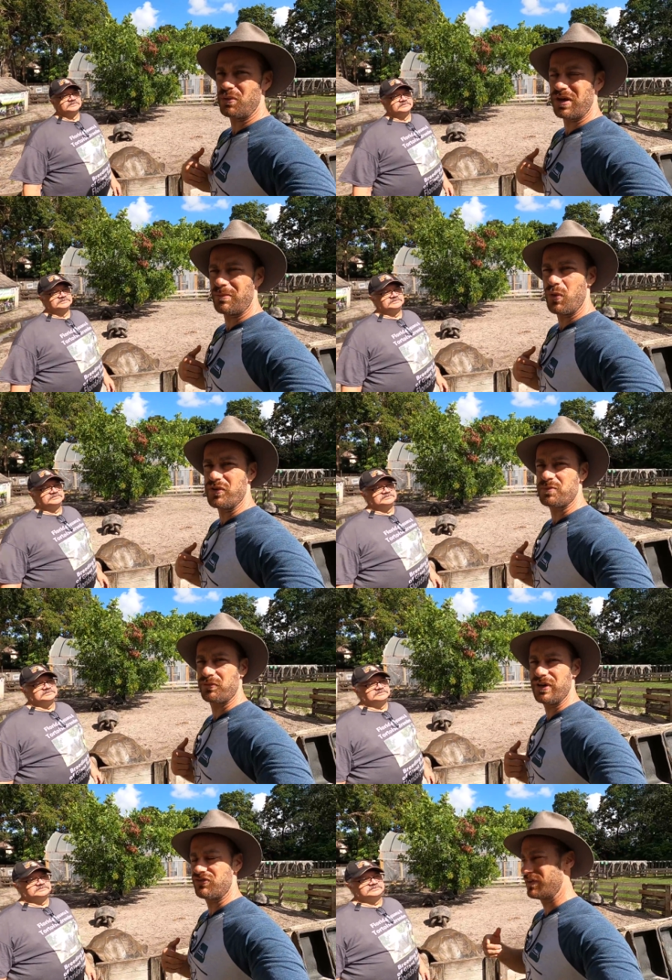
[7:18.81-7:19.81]
know what I'm always
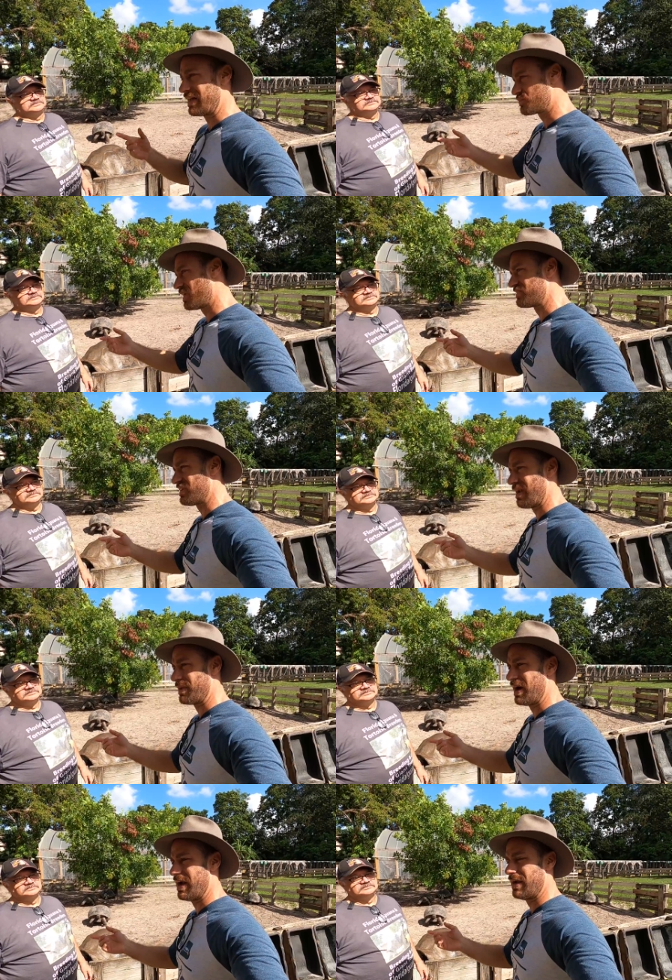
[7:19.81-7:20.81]
preaching. That's why
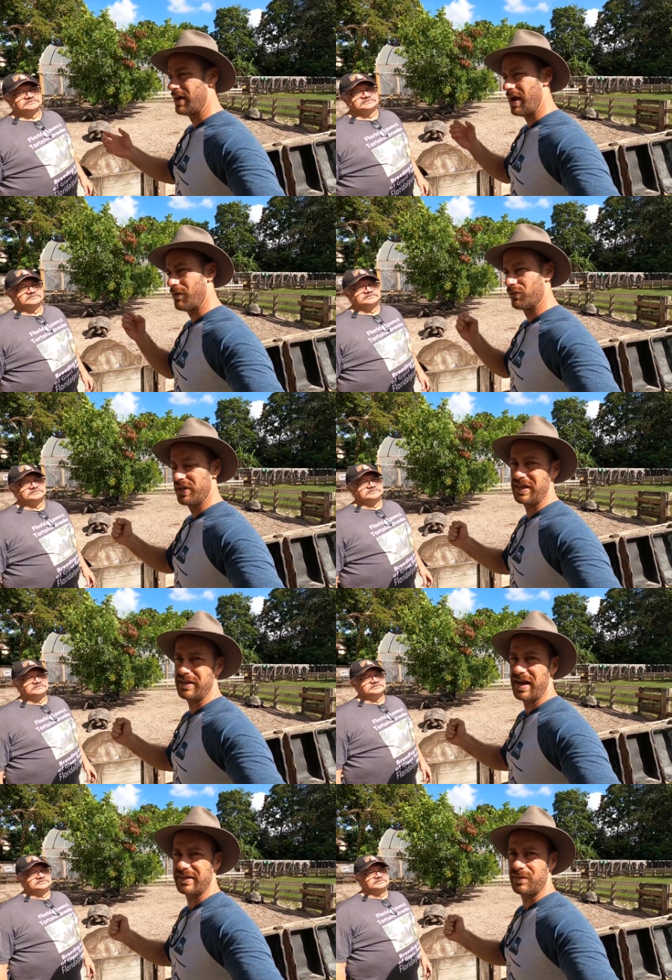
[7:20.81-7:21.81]
Sam and I really
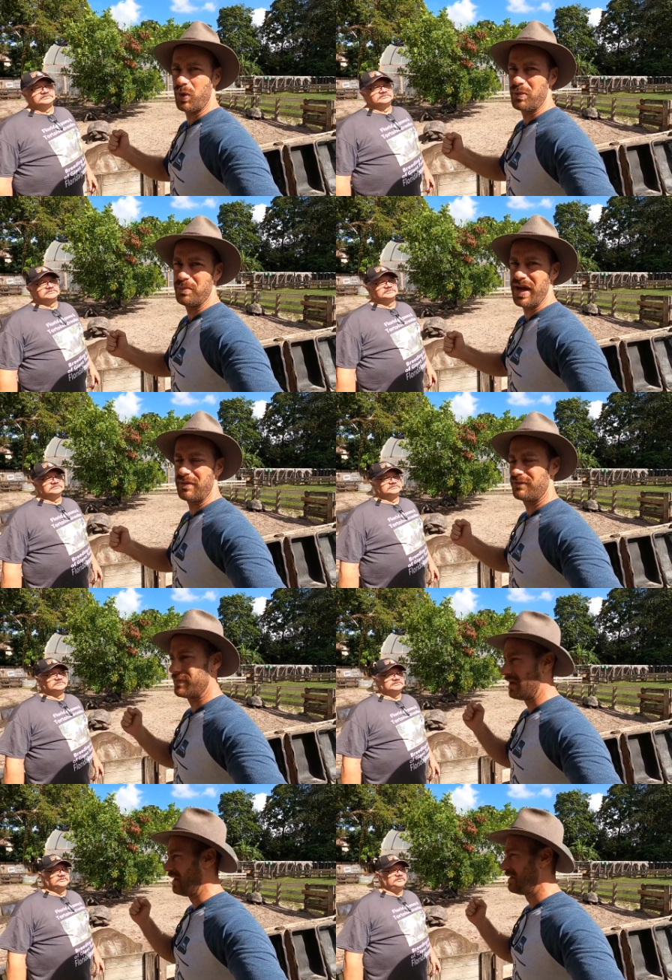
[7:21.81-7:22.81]
connected when we met.
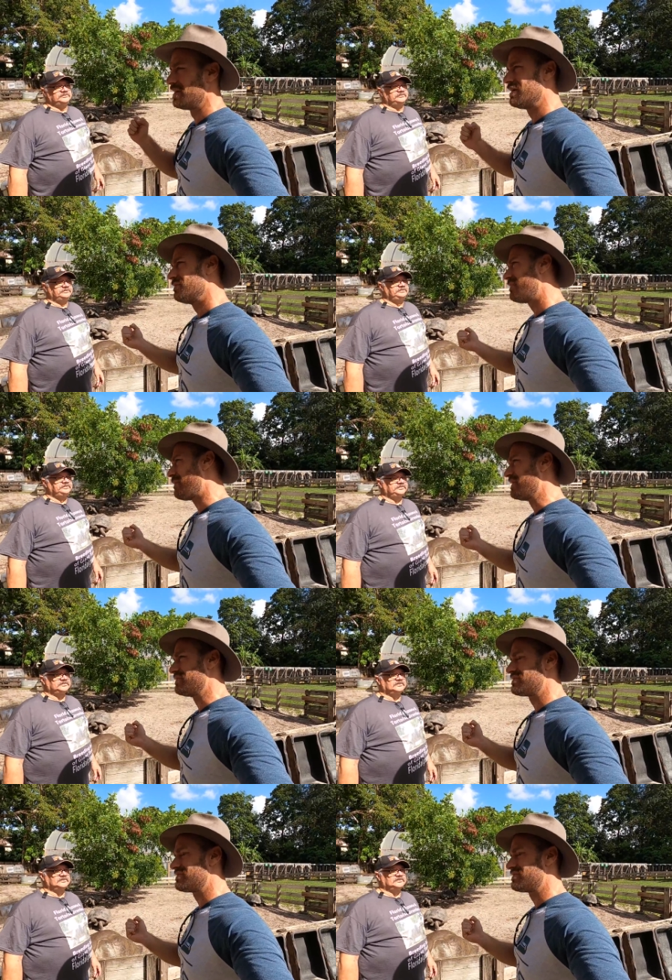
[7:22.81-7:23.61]
Maybe